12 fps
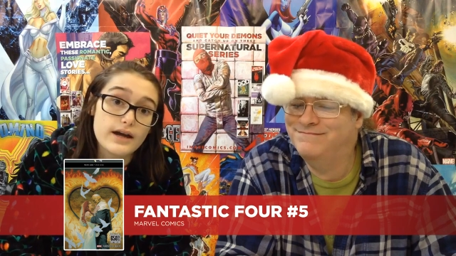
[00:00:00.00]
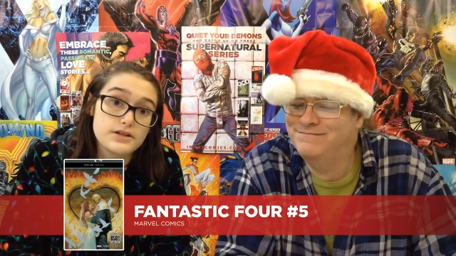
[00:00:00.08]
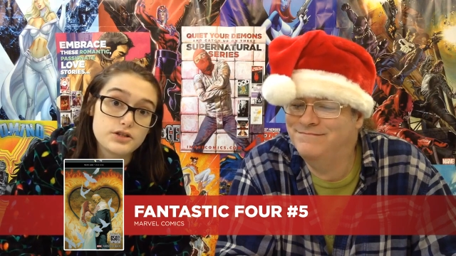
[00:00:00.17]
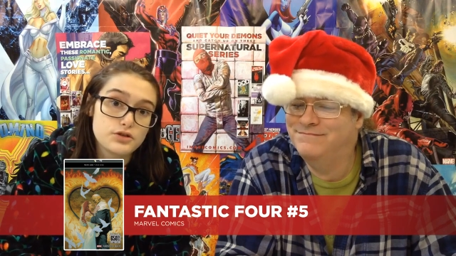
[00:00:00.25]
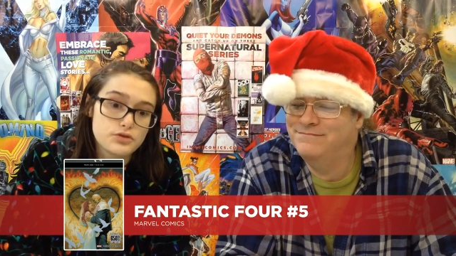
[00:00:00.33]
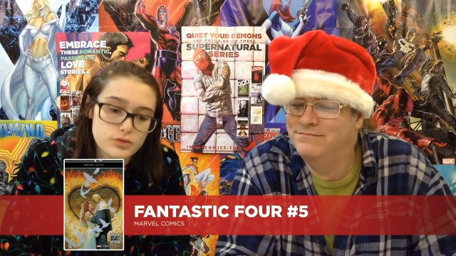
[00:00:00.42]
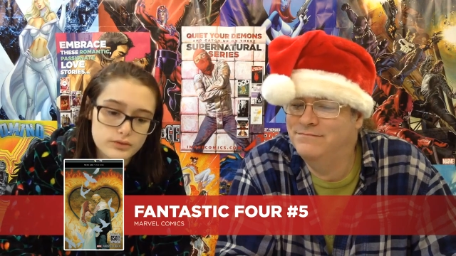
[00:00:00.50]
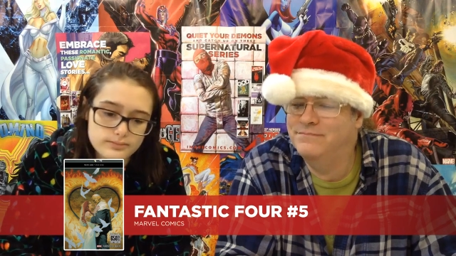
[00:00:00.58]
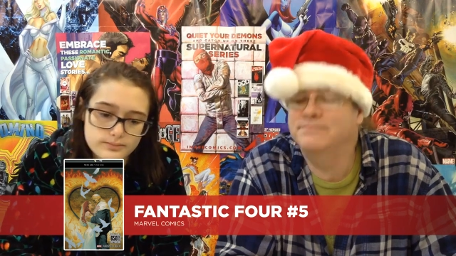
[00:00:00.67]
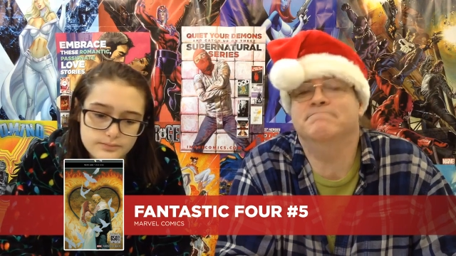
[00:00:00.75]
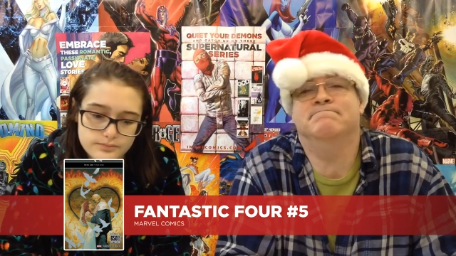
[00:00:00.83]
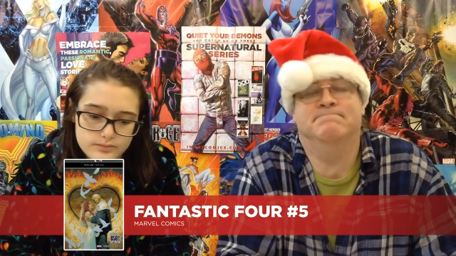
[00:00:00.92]
Speaker 1: I do.
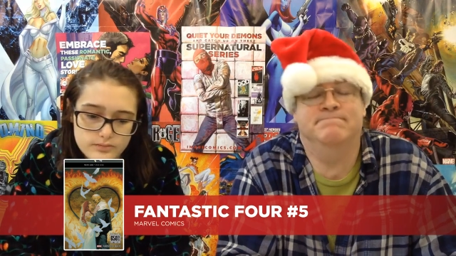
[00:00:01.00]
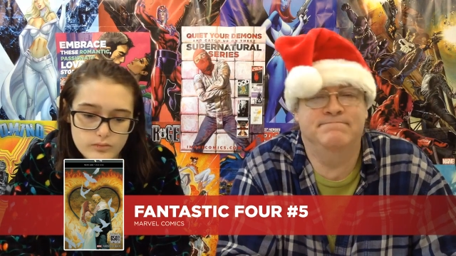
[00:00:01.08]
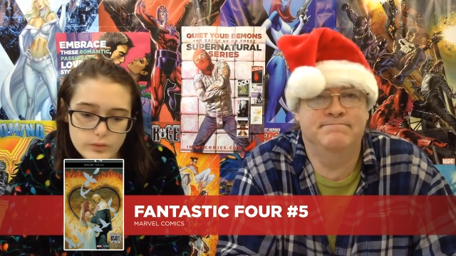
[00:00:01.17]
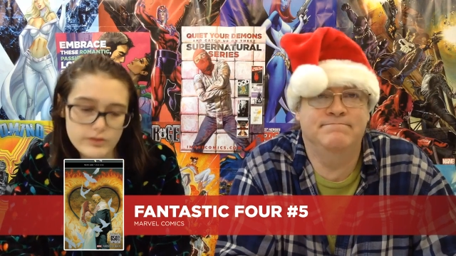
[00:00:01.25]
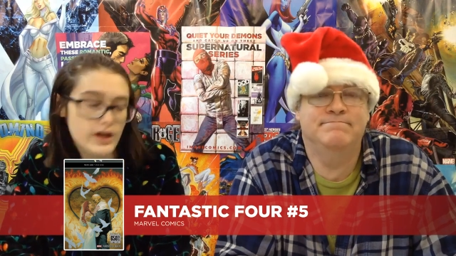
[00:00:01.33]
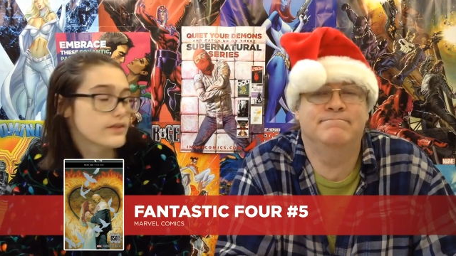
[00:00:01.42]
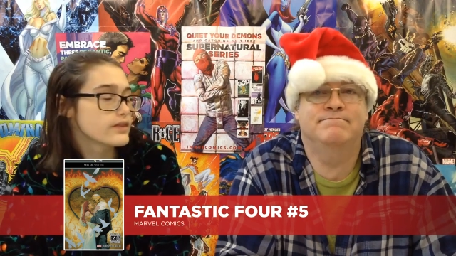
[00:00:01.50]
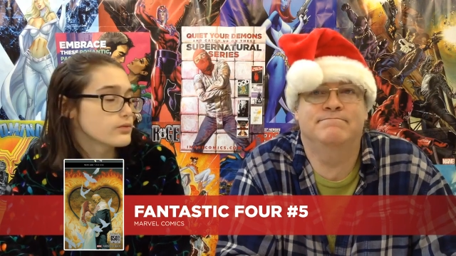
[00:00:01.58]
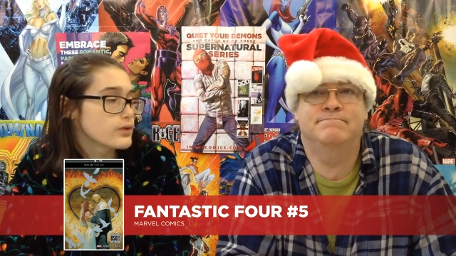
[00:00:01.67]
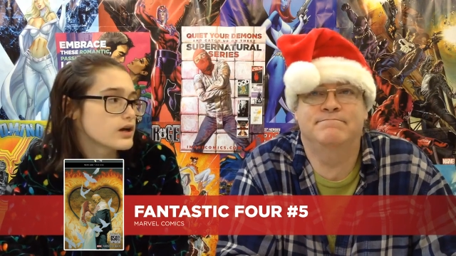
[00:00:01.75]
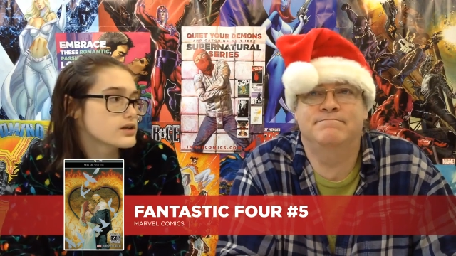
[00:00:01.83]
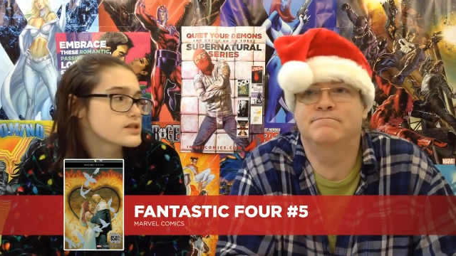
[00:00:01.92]
We've had the
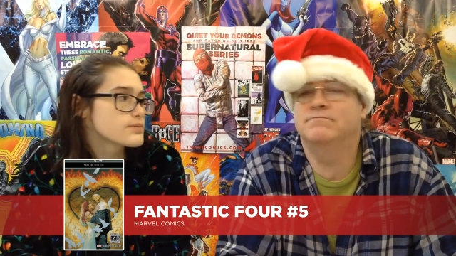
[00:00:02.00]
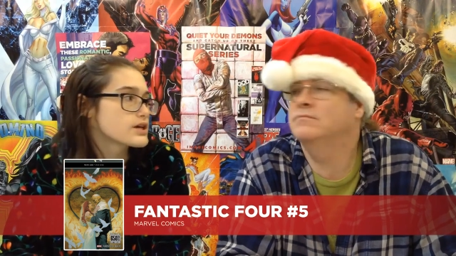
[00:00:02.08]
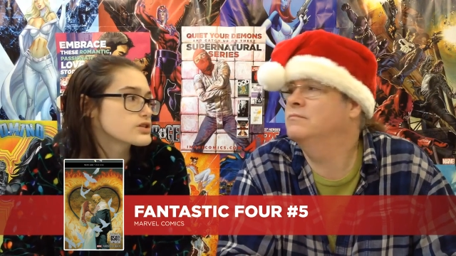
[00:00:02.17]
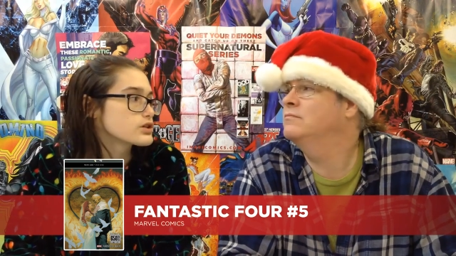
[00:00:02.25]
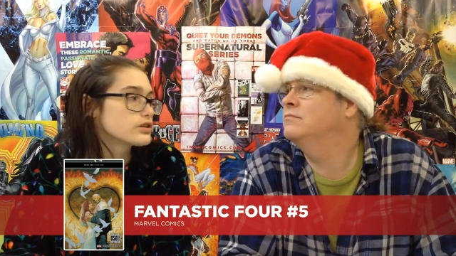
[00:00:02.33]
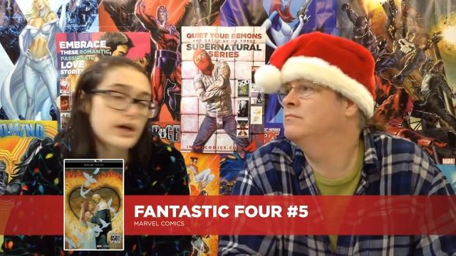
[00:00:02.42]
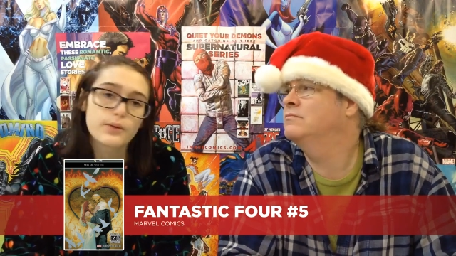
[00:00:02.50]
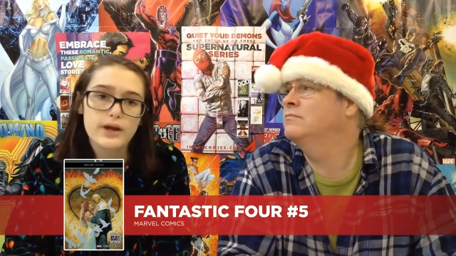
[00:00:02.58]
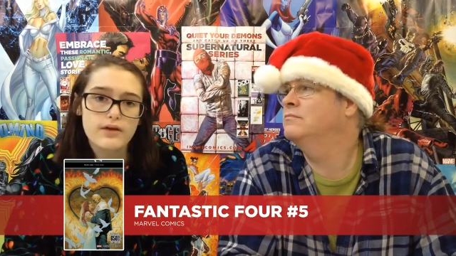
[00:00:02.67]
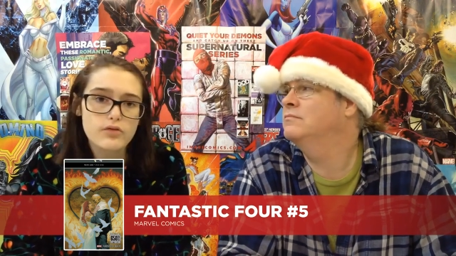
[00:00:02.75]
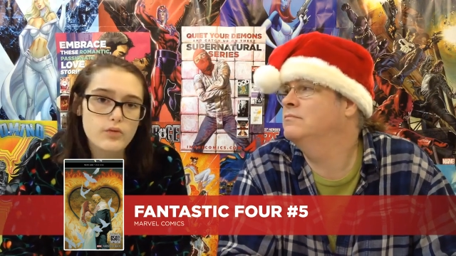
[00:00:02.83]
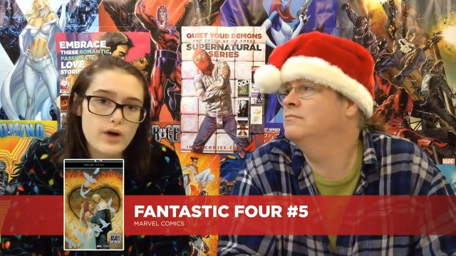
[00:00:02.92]
wedding special, now we
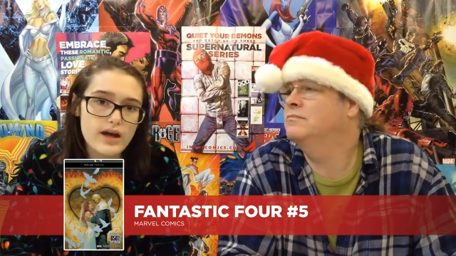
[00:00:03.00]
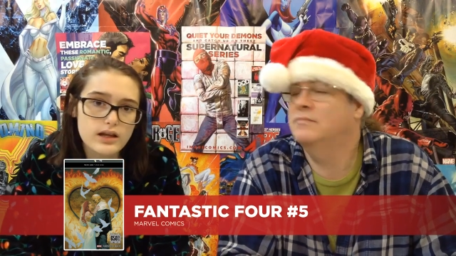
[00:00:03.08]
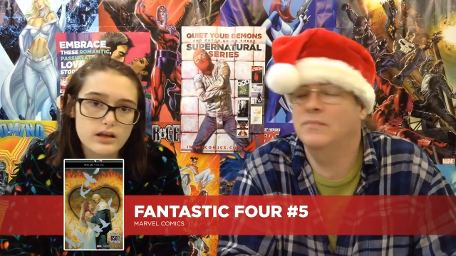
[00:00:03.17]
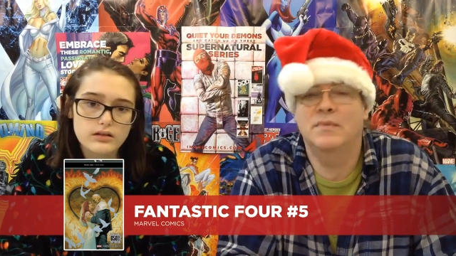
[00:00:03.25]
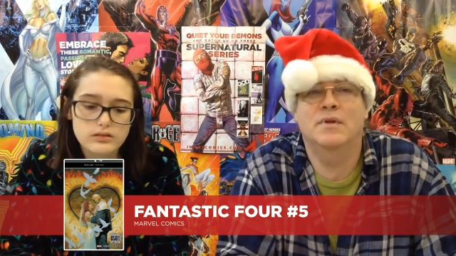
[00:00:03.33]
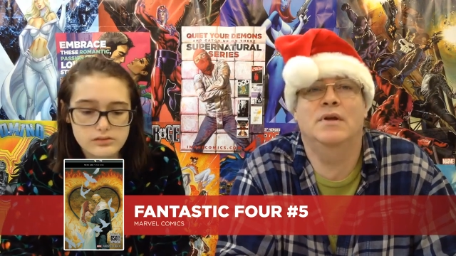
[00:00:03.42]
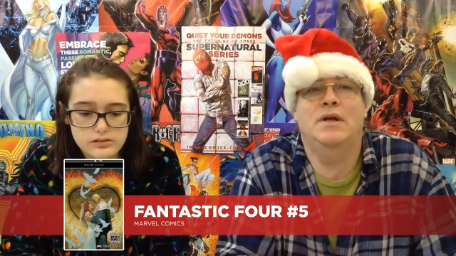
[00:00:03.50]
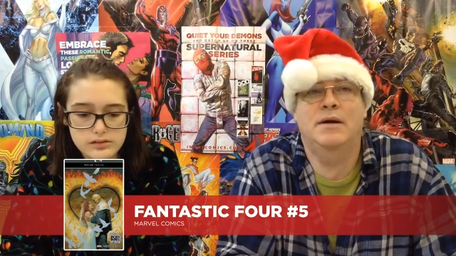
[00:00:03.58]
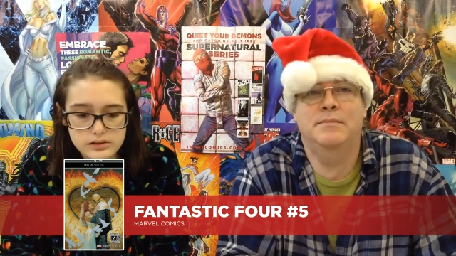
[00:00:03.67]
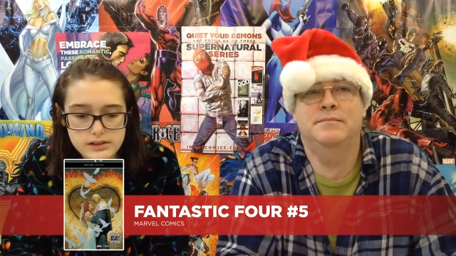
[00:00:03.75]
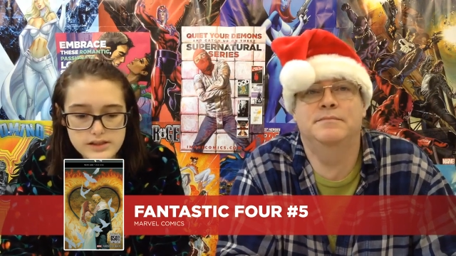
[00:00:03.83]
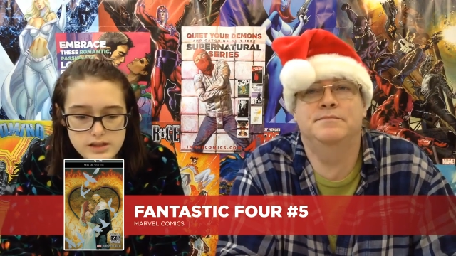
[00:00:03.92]
have the wedding
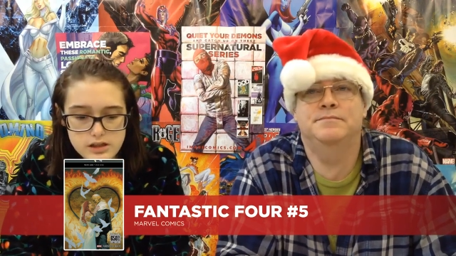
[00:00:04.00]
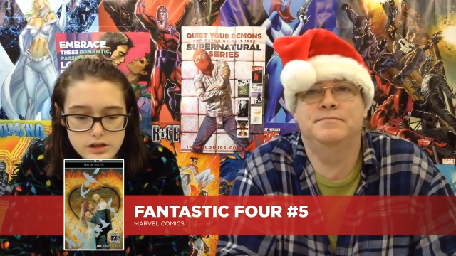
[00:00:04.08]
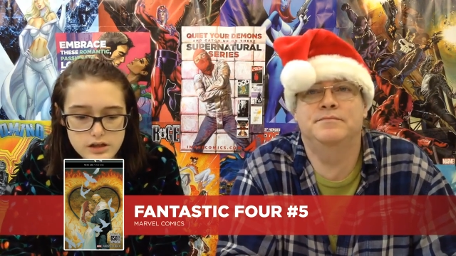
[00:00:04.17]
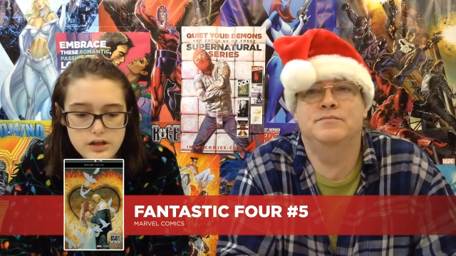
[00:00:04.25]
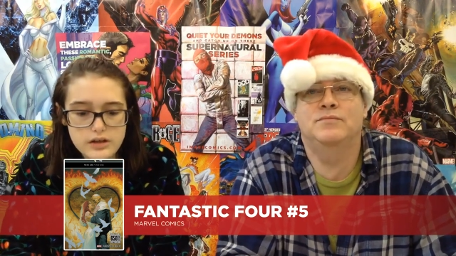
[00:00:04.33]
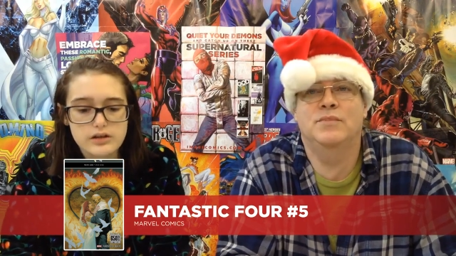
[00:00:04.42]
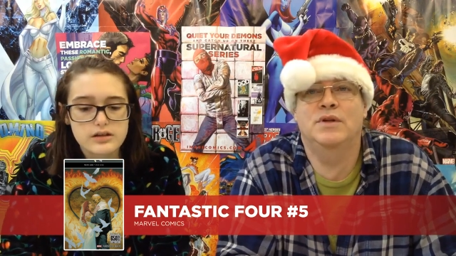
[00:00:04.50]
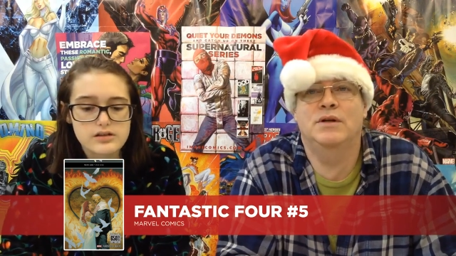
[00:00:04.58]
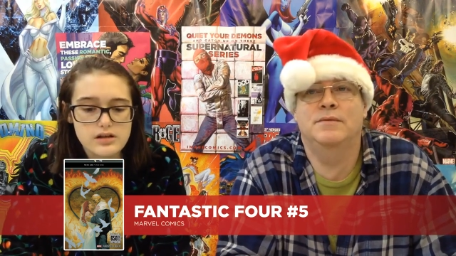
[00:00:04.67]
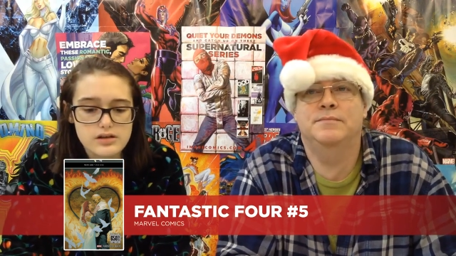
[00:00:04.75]
yep. this year. There's